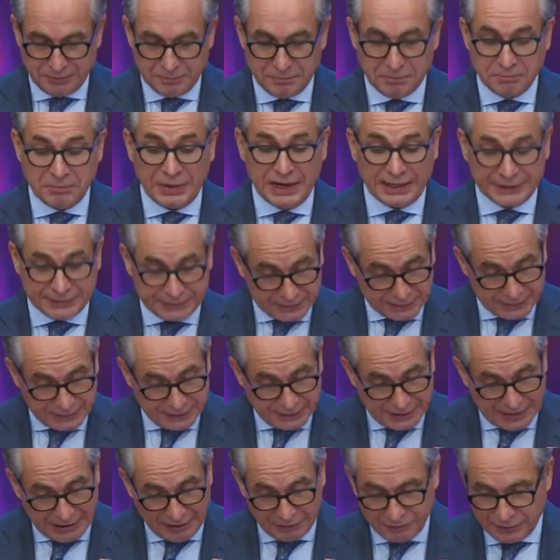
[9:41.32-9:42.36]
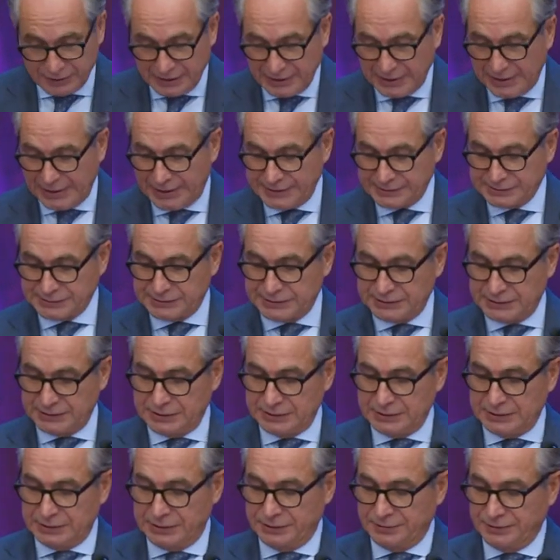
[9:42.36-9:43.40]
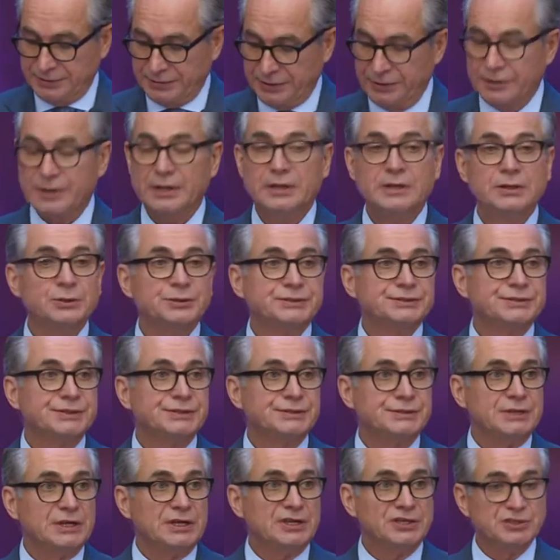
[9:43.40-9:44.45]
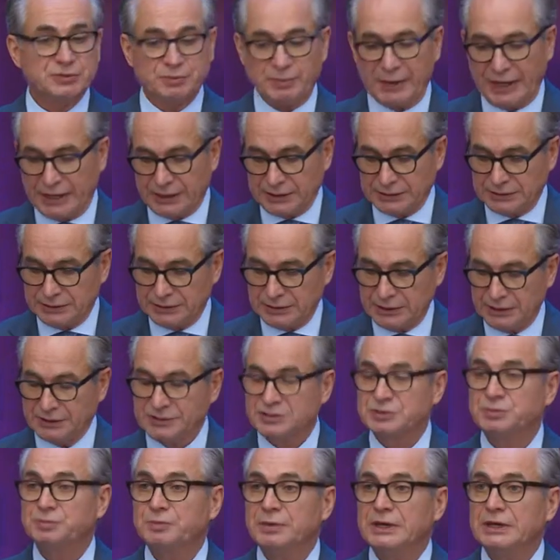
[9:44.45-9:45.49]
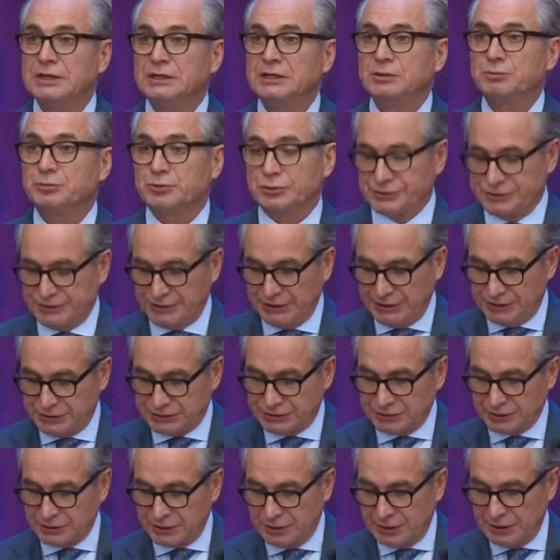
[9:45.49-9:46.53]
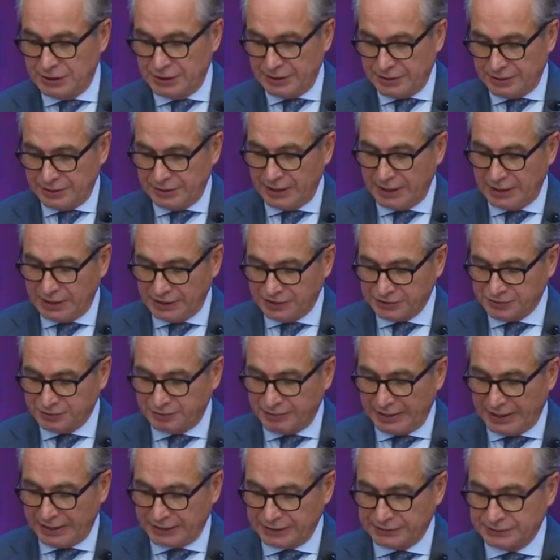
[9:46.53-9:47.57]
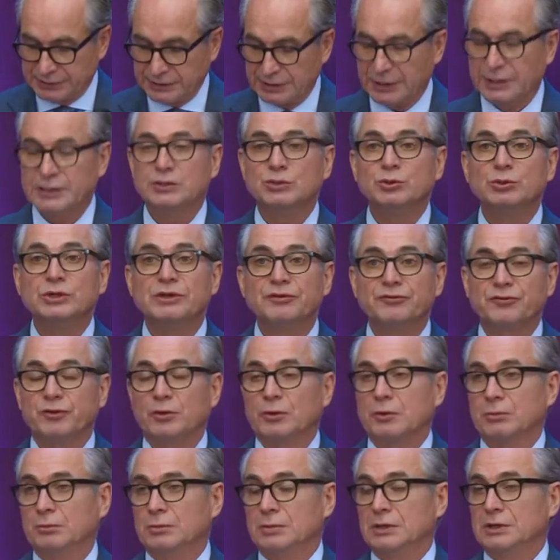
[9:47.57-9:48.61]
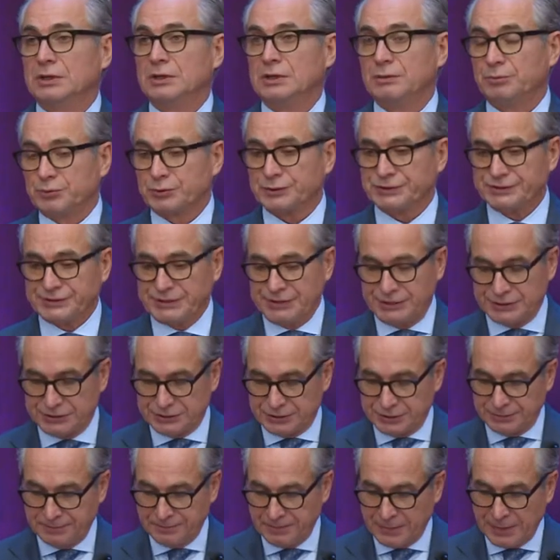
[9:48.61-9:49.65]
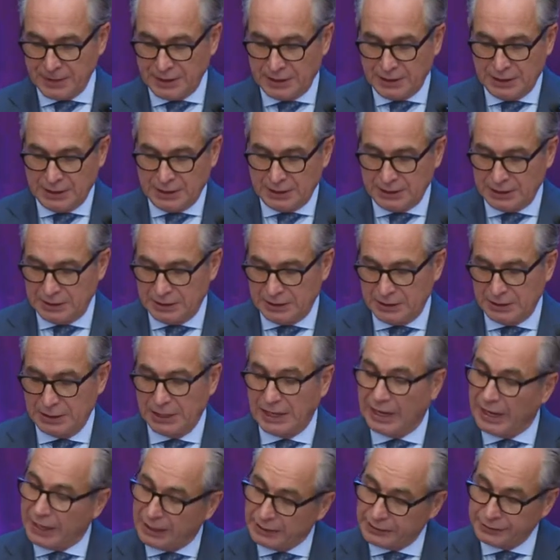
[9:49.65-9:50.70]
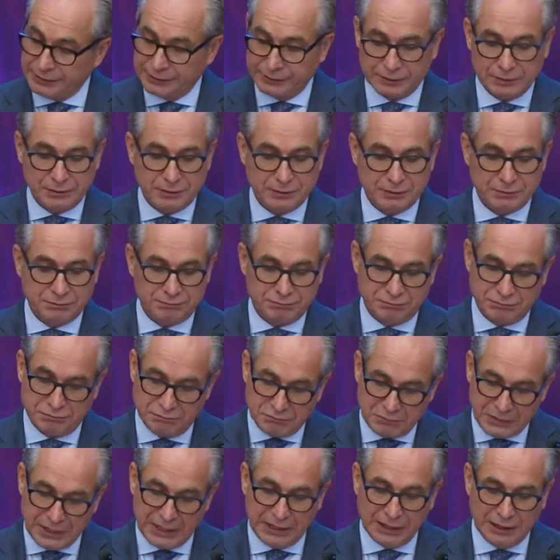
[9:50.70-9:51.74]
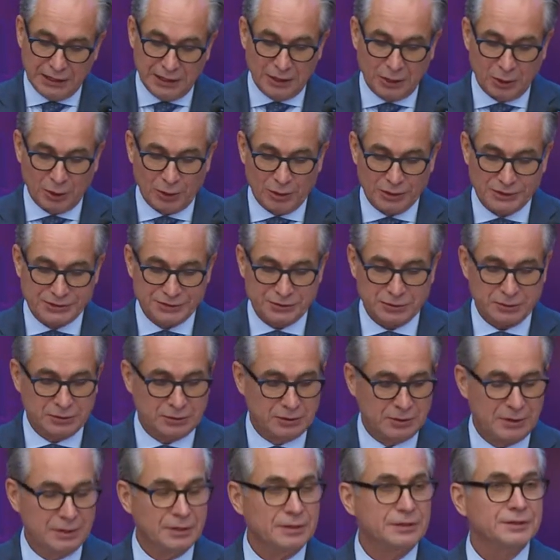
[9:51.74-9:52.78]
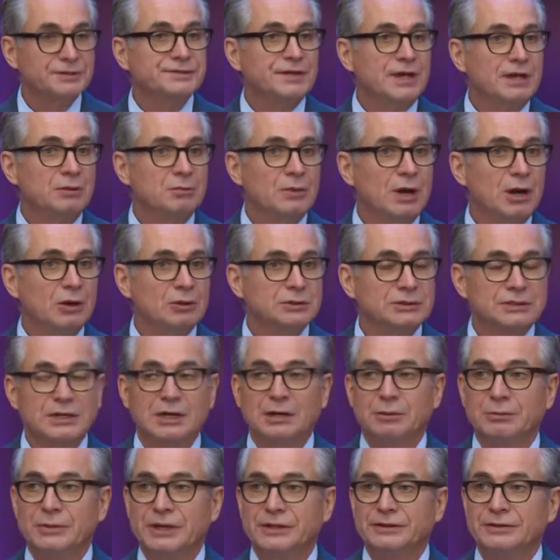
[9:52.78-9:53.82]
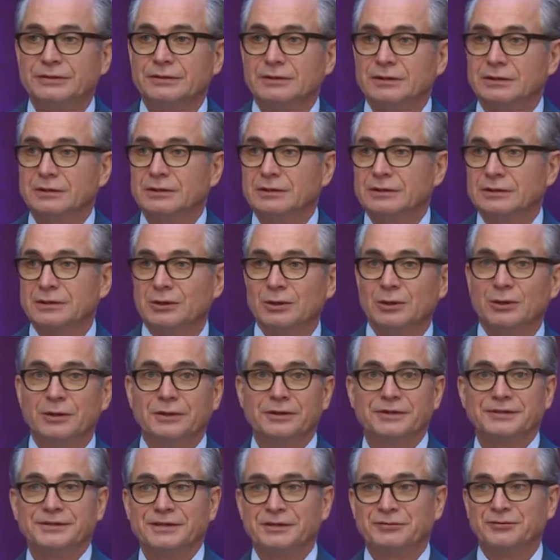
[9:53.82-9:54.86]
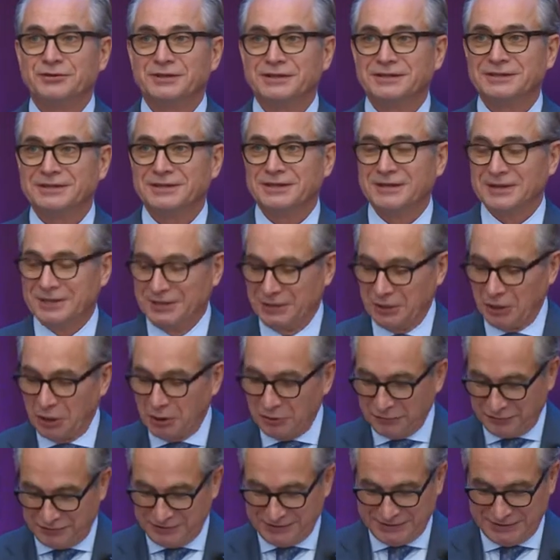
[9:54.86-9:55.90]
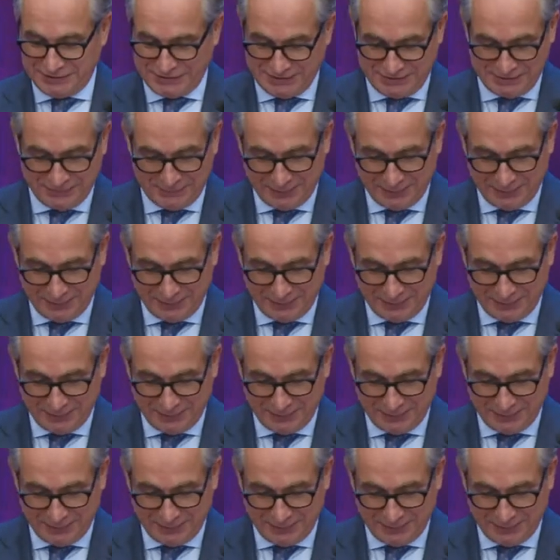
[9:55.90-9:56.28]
But nevertheless, the users expect a speedy procedure, they expect a uniform procedure, and mainly also the same outcome at all the different offices.